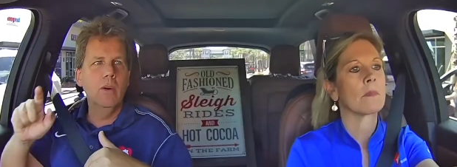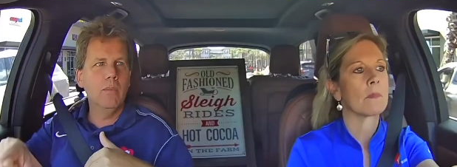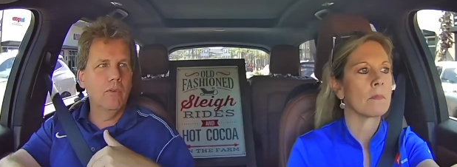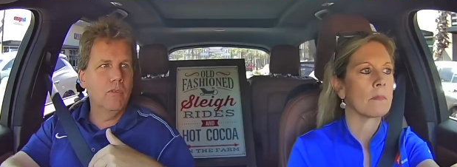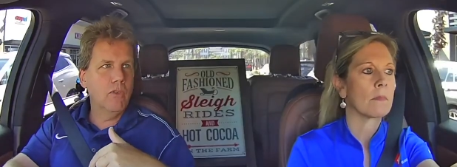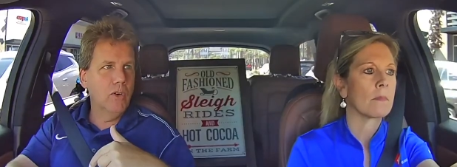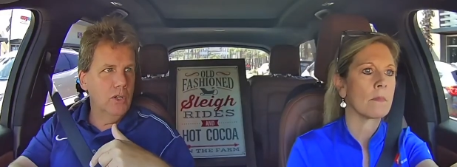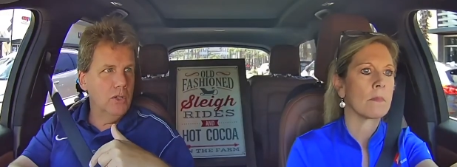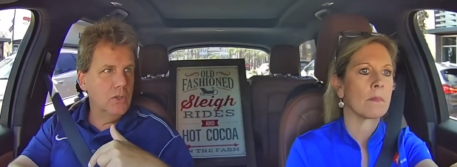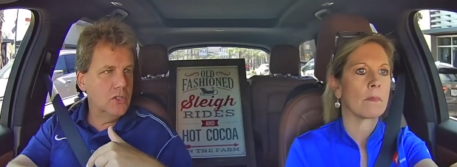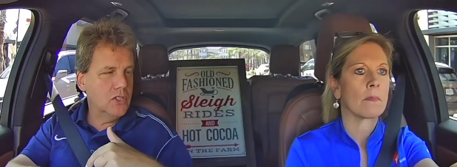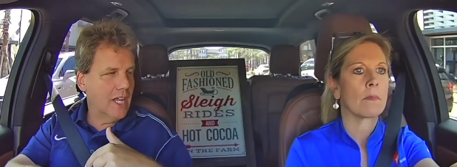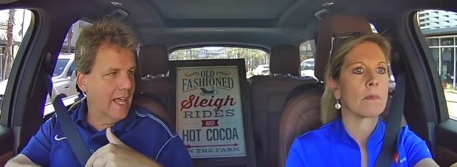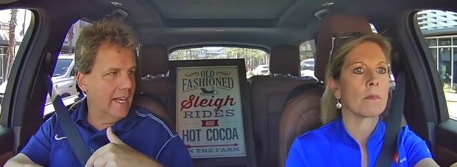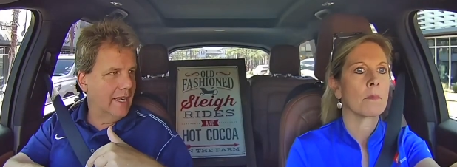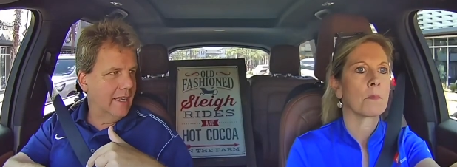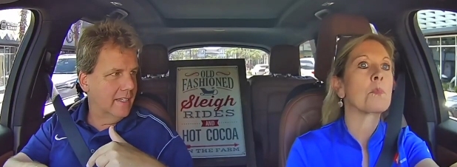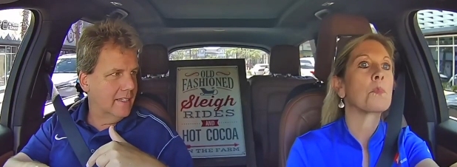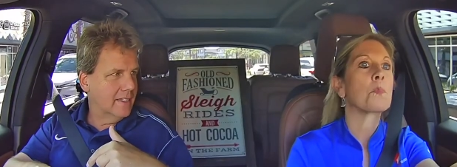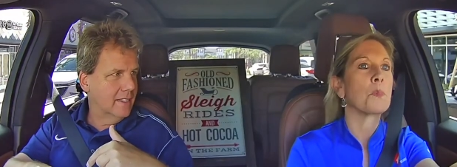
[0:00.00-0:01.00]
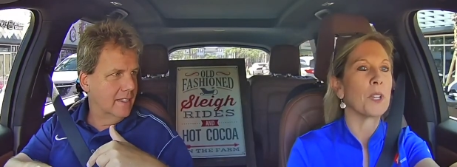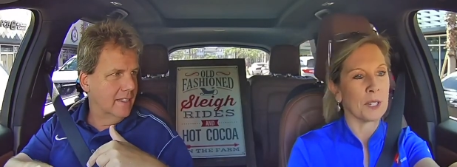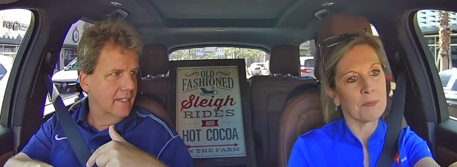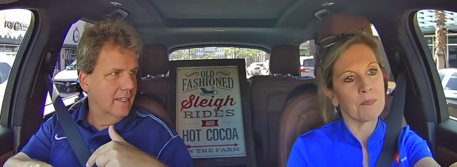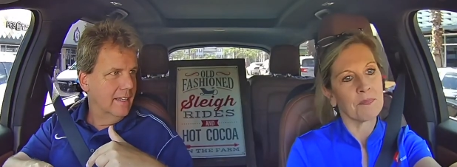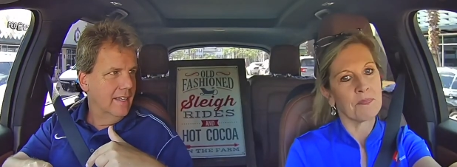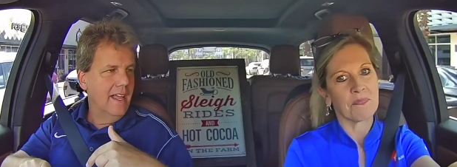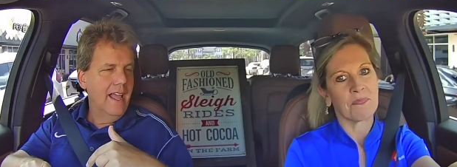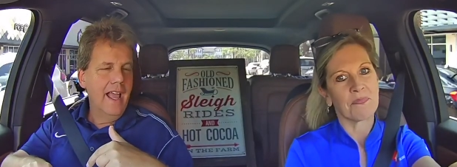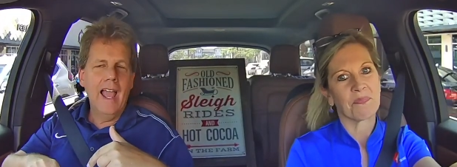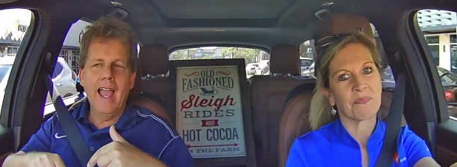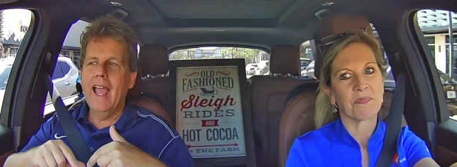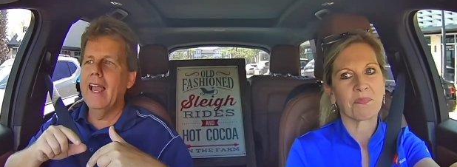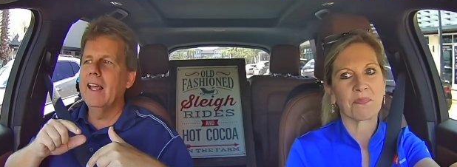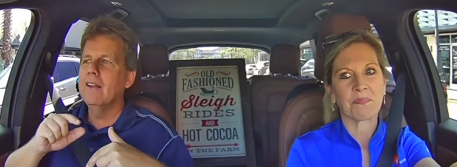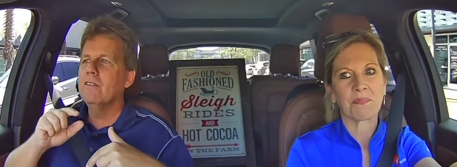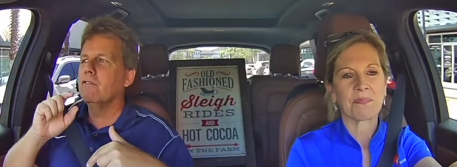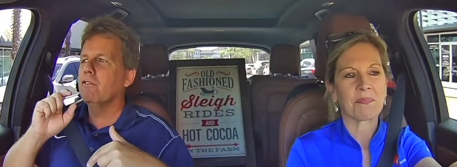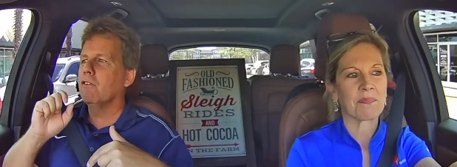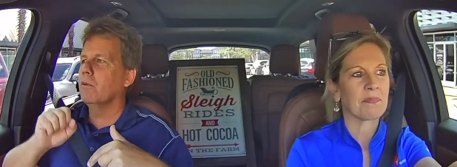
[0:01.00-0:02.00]
Speaker 1: it before you said it. Yeah.
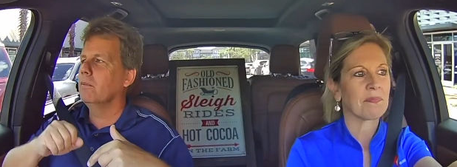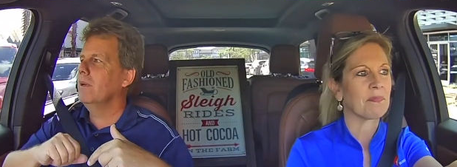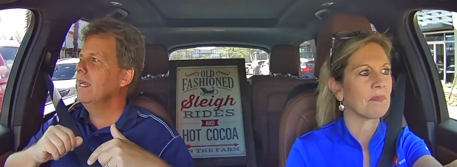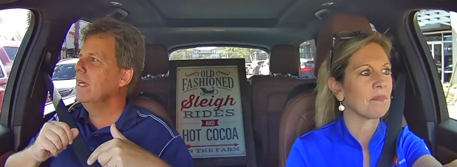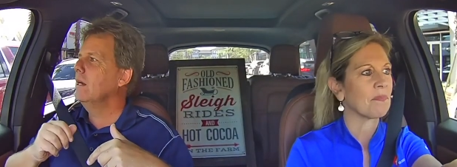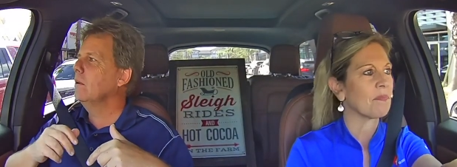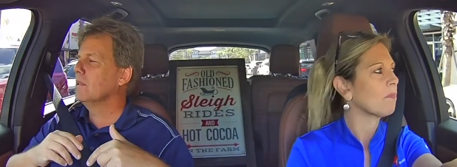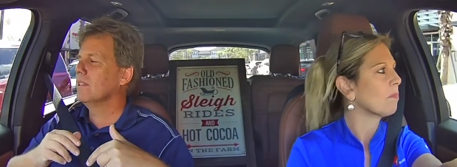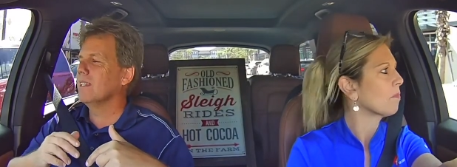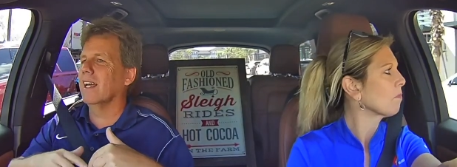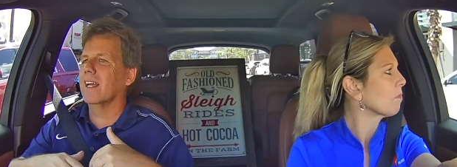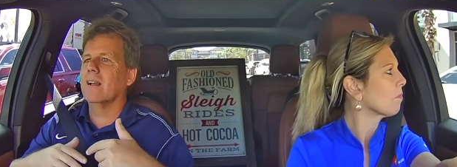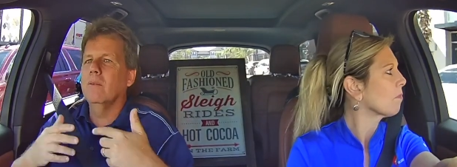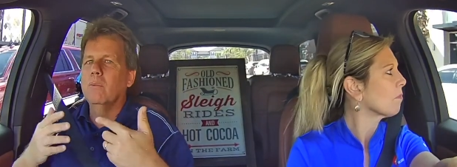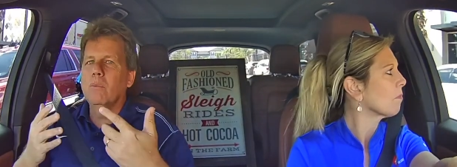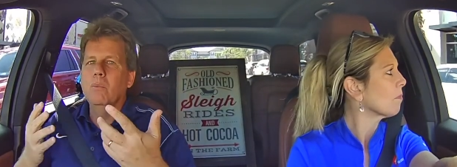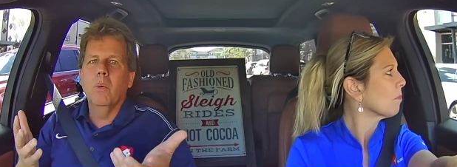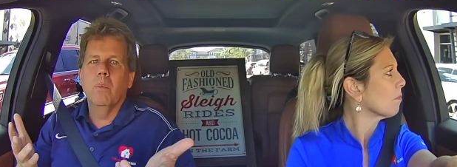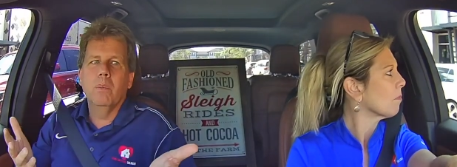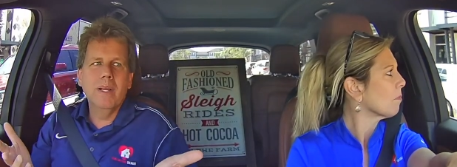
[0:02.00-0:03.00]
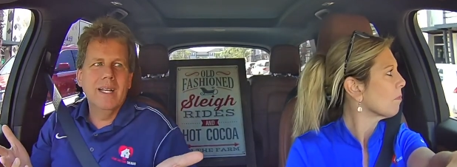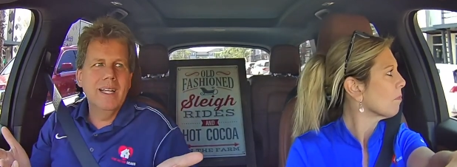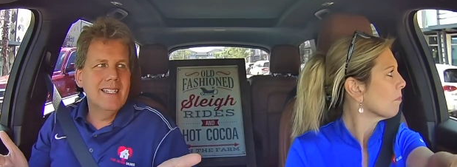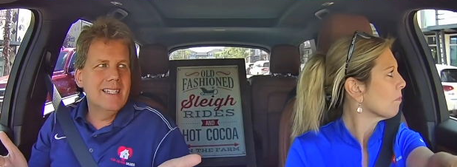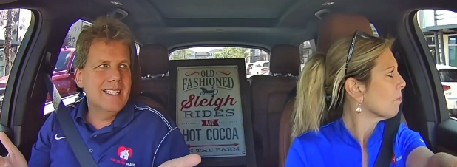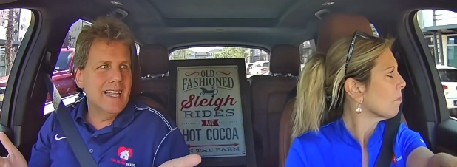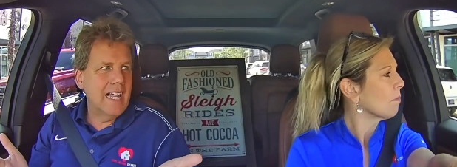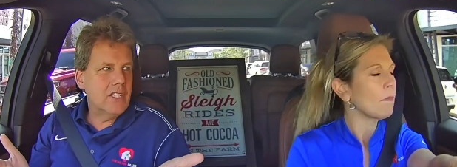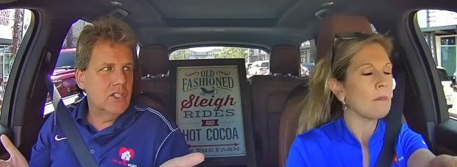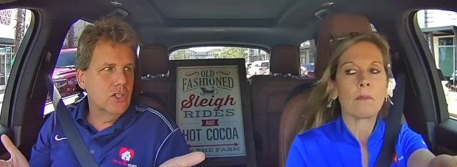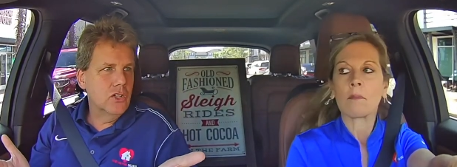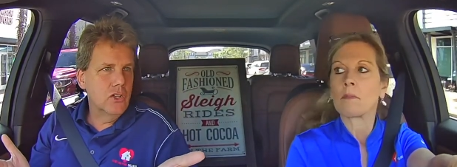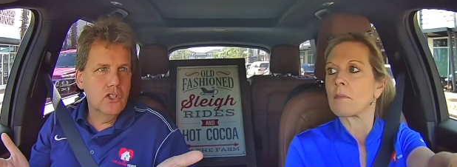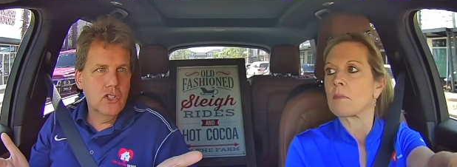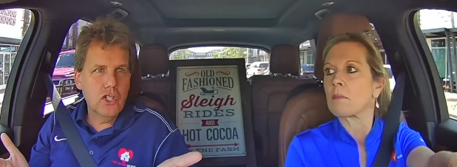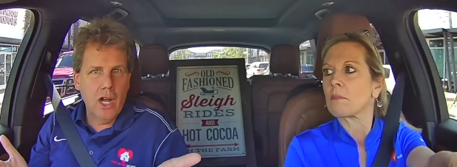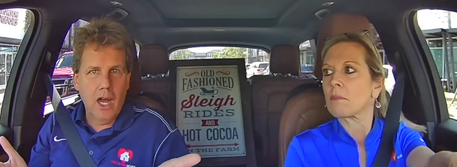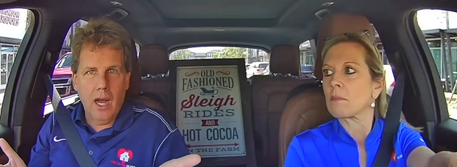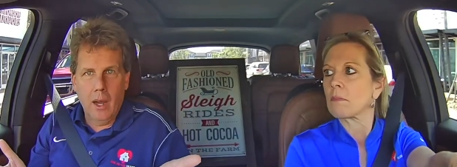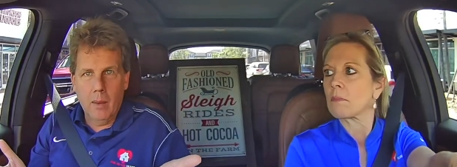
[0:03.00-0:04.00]
And for me, it was like, well, because that's your
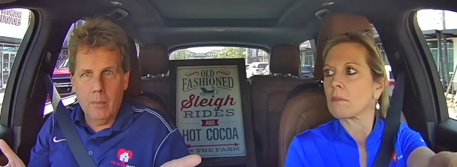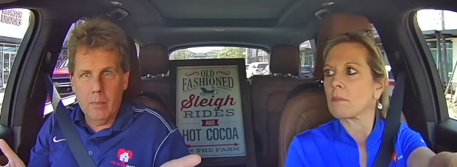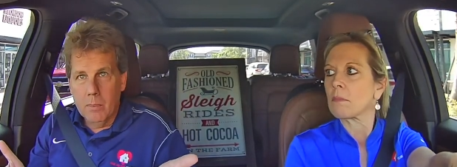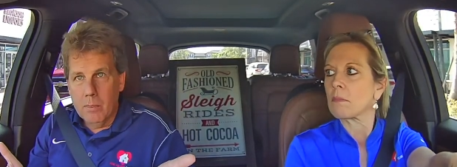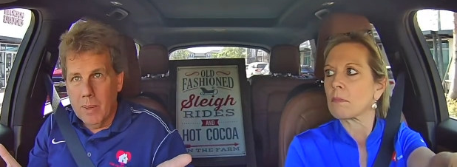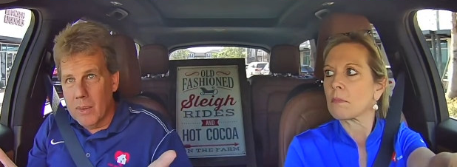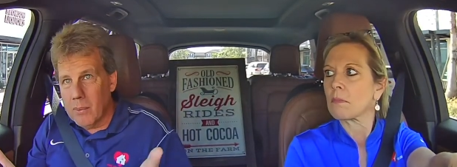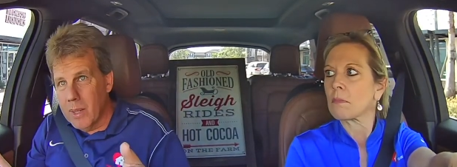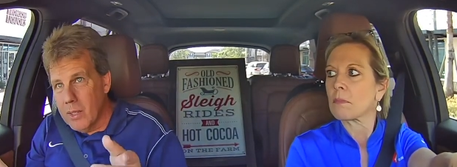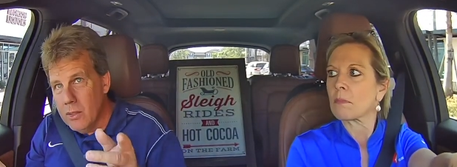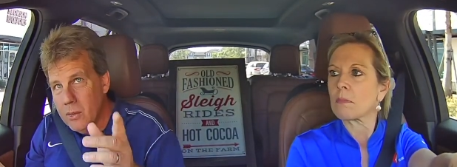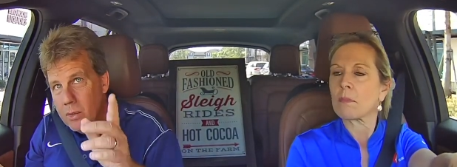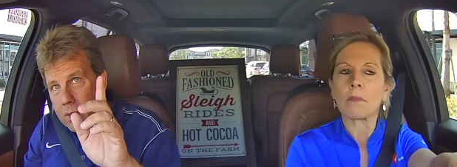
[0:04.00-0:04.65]
job. By the way, New